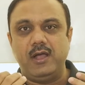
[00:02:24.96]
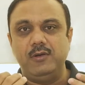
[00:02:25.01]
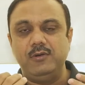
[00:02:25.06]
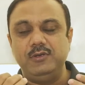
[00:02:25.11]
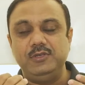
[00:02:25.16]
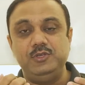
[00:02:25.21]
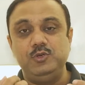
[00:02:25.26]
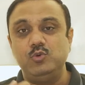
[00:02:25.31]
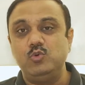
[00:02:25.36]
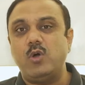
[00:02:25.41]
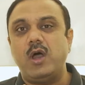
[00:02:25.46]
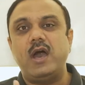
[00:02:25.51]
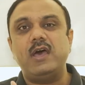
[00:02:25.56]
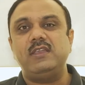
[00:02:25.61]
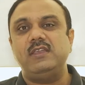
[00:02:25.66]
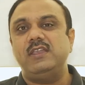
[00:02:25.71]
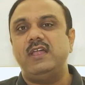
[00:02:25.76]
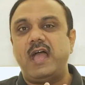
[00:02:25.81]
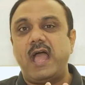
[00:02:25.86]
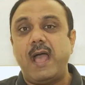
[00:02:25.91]
you
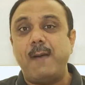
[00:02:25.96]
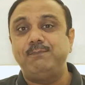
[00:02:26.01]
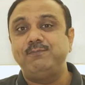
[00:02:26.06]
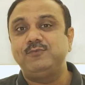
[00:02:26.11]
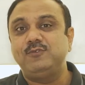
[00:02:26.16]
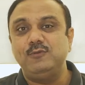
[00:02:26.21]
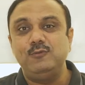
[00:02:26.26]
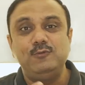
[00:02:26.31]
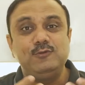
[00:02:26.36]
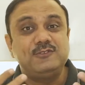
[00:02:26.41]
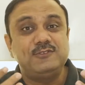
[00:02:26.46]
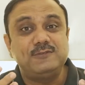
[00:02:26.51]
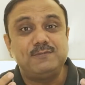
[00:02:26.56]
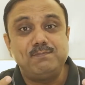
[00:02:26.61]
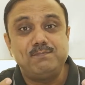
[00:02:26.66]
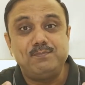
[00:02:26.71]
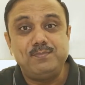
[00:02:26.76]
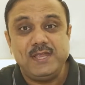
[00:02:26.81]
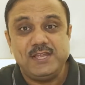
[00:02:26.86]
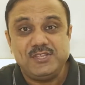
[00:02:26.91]
are absolute
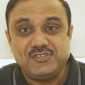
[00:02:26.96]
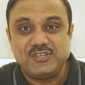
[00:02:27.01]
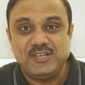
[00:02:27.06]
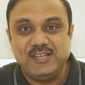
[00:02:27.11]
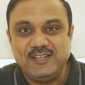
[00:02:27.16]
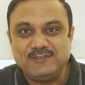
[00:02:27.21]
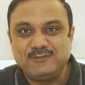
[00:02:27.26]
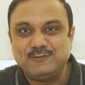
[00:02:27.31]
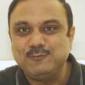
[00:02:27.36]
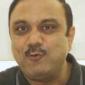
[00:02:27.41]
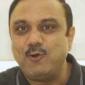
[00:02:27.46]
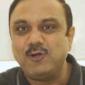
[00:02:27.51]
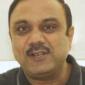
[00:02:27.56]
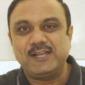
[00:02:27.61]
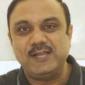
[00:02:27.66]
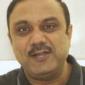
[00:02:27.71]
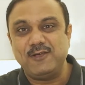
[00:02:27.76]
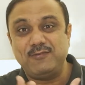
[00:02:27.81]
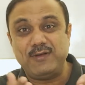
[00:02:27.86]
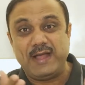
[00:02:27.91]
speechless what
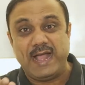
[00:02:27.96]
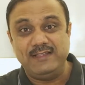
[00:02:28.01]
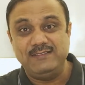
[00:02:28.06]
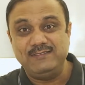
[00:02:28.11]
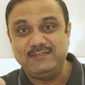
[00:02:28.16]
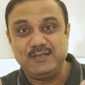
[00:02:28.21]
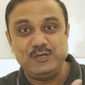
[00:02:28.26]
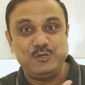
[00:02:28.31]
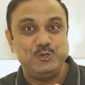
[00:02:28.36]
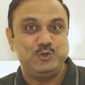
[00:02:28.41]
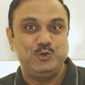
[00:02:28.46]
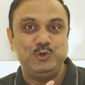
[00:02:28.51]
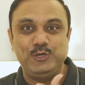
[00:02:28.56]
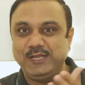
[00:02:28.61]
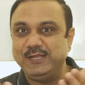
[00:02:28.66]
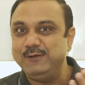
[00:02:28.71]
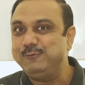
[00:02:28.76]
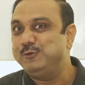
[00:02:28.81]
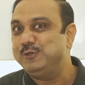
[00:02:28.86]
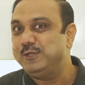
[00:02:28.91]
kind of answer you should
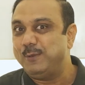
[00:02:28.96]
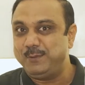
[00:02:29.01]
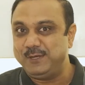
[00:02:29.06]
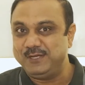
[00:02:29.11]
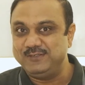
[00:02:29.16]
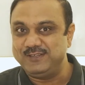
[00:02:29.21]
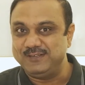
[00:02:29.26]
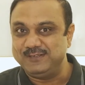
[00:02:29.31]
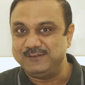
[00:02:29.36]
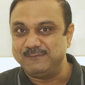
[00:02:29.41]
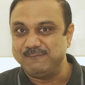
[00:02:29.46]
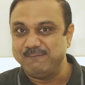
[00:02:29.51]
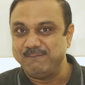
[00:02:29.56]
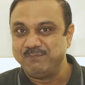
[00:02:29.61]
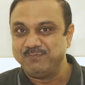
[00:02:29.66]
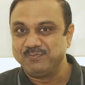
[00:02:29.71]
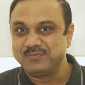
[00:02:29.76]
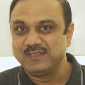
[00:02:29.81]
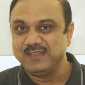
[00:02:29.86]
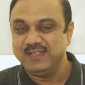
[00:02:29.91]
give to the patient,
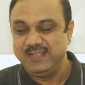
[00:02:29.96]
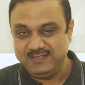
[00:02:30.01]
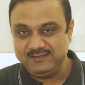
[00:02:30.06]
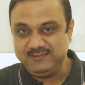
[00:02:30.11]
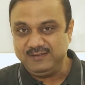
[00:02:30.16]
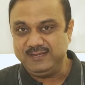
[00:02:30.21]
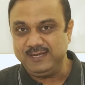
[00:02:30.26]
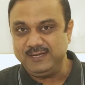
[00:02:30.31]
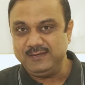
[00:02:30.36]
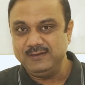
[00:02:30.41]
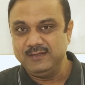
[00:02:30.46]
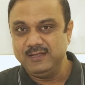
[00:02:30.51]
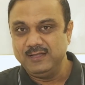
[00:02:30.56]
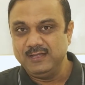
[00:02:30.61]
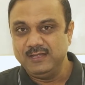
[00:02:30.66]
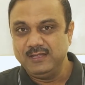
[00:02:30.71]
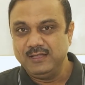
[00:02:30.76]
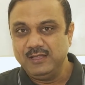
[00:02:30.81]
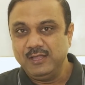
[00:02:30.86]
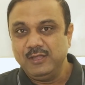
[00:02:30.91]
isn't it?
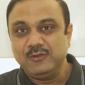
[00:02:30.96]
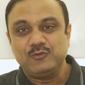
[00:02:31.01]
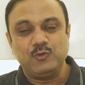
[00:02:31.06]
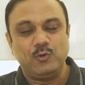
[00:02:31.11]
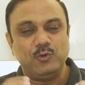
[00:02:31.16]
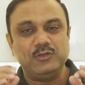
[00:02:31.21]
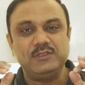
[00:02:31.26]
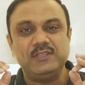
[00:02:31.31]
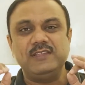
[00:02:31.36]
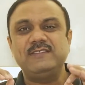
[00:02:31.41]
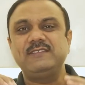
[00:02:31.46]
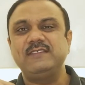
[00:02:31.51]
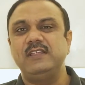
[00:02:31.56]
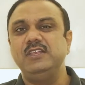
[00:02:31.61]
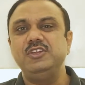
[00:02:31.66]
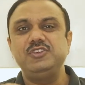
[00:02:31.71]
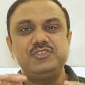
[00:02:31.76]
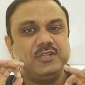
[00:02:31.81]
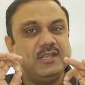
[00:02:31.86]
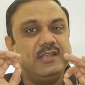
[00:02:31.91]
So the
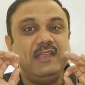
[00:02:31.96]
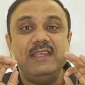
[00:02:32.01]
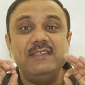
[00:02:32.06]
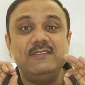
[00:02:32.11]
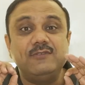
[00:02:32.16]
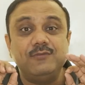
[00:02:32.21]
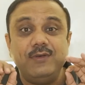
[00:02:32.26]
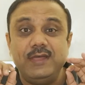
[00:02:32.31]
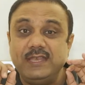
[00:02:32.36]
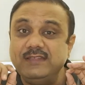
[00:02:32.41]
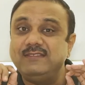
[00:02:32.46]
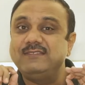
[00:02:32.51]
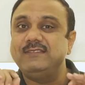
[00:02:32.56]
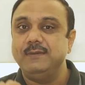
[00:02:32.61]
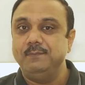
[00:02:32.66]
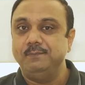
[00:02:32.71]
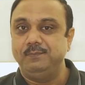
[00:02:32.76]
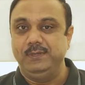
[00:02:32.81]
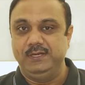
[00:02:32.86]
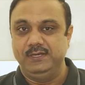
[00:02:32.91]
solution is very
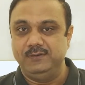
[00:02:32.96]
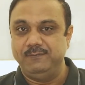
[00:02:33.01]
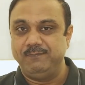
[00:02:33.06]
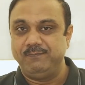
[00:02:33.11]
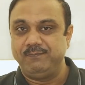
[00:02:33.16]
simple.